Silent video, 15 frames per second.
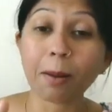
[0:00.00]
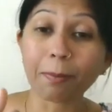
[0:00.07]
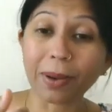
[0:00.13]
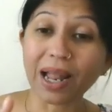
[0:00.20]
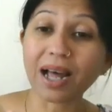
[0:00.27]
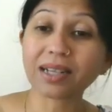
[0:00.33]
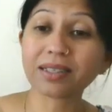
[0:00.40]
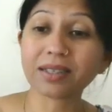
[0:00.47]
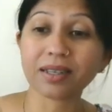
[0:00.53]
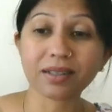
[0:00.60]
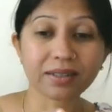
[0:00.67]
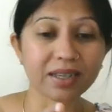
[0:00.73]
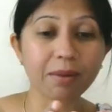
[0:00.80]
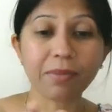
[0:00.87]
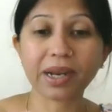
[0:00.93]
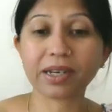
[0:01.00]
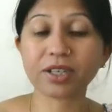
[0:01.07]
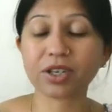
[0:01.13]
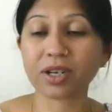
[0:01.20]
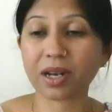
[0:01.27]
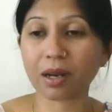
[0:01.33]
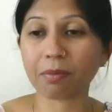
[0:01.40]
plus some
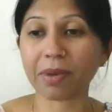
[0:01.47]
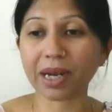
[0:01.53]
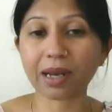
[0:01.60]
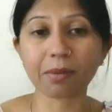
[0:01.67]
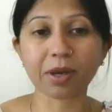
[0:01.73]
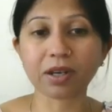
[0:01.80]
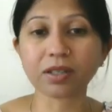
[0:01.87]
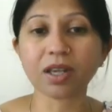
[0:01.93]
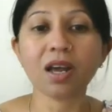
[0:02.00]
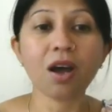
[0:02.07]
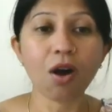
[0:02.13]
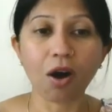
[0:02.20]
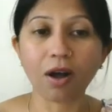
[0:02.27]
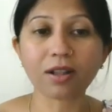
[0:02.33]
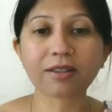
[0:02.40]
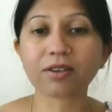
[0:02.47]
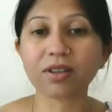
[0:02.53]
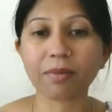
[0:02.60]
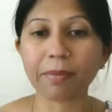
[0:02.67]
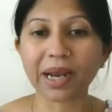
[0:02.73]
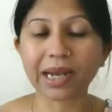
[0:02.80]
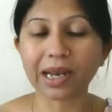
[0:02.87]
additional metal, because also
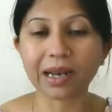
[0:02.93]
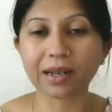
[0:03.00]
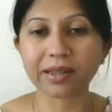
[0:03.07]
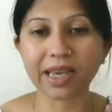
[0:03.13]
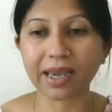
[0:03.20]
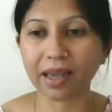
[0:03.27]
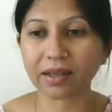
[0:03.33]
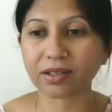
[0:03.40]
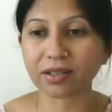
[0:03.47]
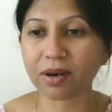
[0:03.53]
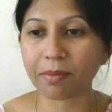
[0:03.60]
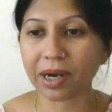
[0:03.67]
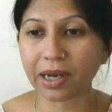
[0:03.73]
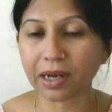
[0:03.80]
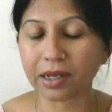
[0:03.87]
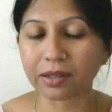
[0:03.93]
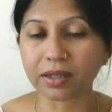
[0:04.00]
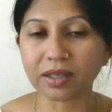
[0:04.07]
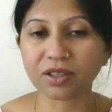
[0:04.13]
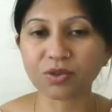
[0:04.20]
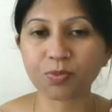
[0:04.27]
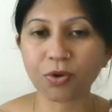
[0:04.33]
the metal, the extra metal in
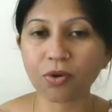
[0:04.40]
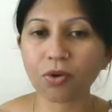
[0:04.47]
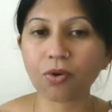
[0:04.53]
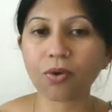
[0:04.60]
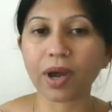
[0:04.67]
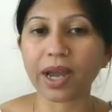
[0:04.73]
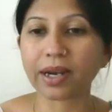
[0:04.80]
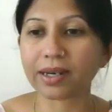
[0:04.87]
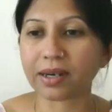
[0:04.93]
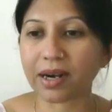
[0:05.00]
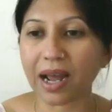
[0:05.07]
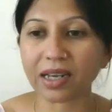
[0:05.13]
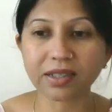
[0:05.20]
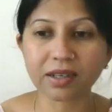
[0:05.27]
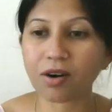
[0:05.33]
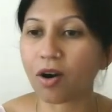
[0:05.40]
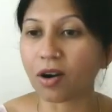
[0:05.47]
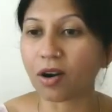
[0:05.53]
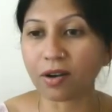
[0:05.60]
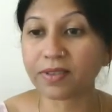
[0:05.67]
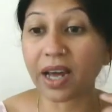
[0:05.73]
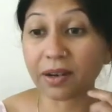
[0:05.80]
the sprue and riser,
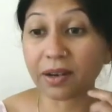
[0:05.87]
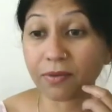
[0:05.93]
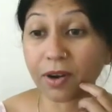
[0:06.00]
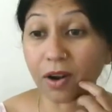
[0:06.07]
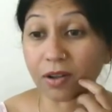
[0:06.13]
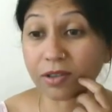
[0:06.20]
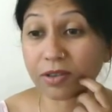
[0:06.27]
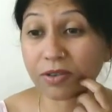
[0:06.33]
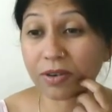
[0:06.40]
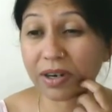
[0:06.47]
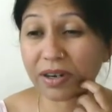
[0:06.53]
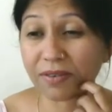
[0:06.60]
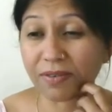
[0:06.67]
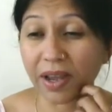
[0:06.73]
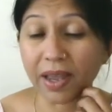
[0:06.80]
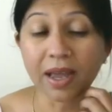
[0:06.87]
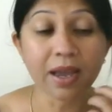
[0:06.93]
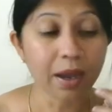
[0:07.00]
all of that will also solidify.